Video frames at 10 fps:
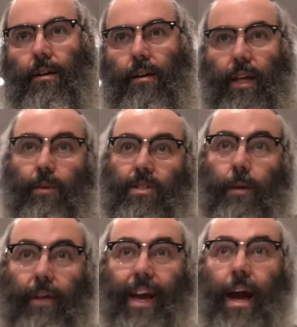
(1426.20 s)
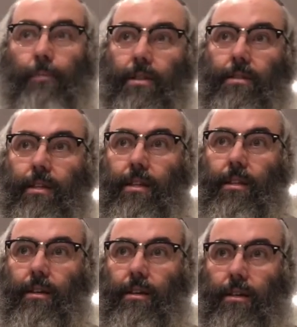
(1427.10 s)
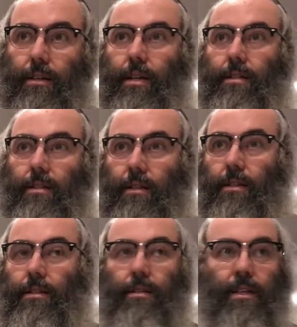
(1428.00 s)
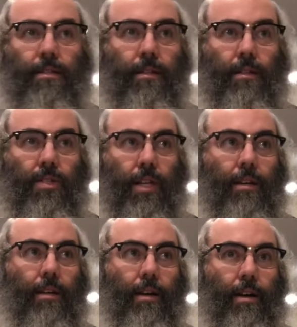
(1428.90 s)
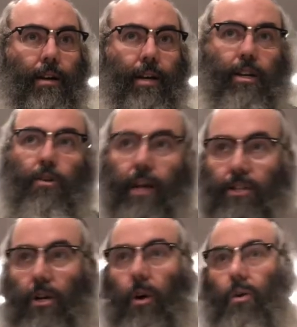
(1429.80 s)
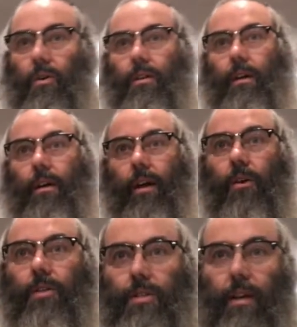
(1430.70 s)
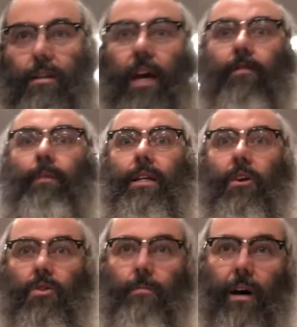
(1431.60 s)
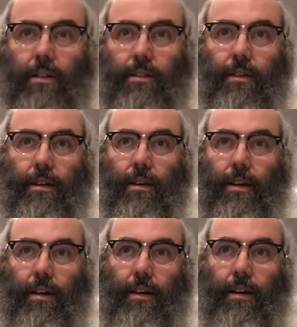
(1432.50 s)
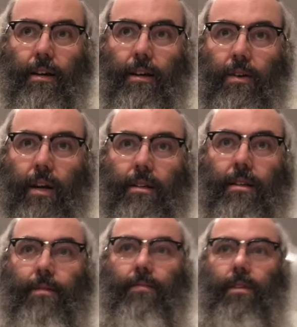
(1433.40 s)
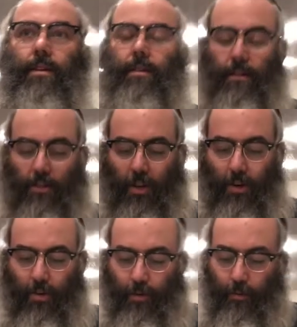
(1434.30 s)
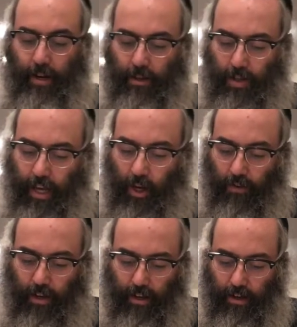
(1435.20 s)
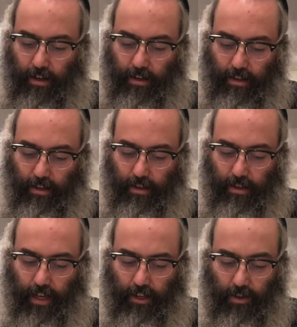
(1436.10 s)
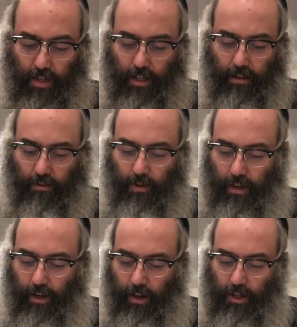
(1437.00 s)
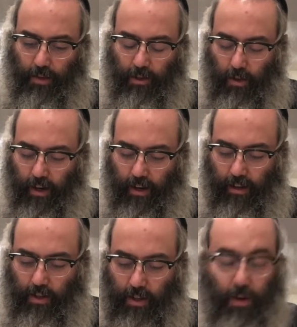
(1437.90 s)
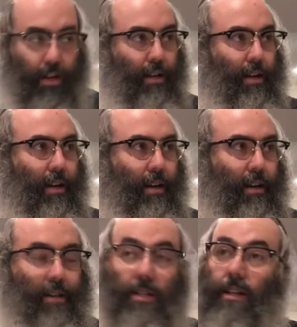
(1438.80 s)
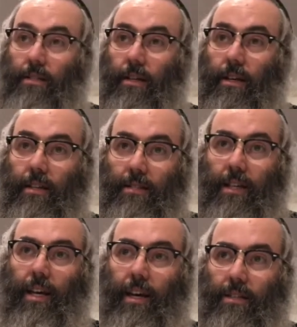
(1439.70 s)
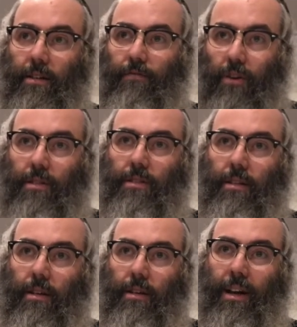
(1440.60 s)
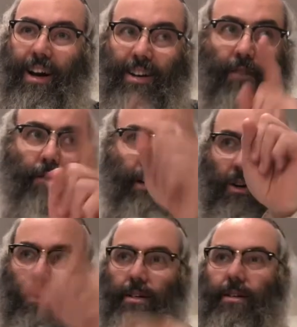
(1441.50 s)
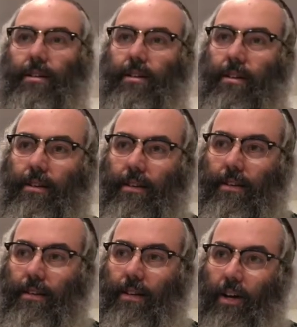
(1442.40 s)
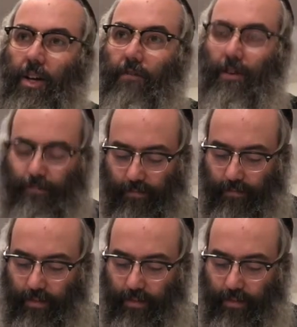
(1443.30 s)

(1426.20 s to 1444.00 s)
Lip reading: Like when something happens in the city, it creates a kol, and all of a sudden everybody knows about it, right? So what Rabbeinu is saying over here, and you'll see the Ruach HaKodesh that was going on in this story, is he doesn't think he has a voice. I'll give him a call. I'll give him